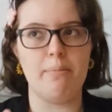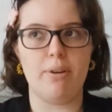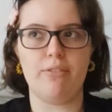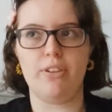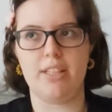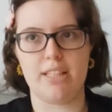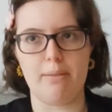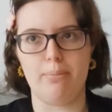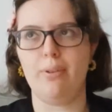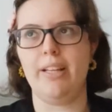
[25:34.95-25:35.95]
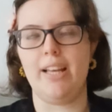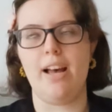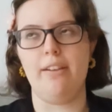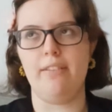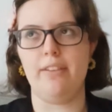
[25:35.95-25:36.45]
But for example, if
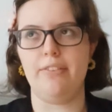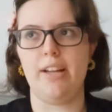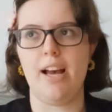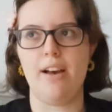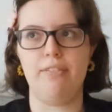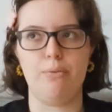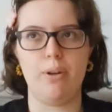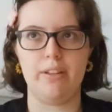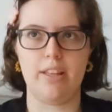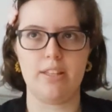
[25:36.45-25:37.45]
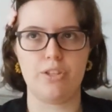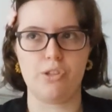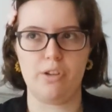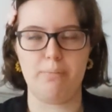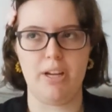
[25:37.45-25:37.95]
I have one that's
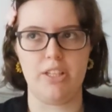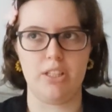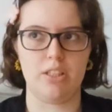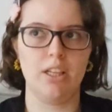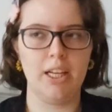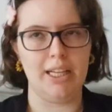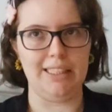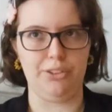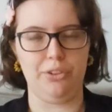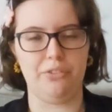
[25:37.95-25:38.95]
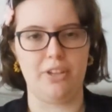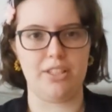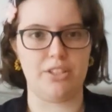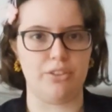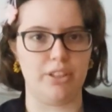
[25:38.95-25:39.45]
3 pages, I do it
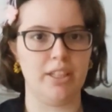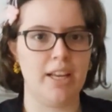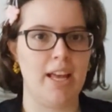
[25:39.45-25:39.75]
faster,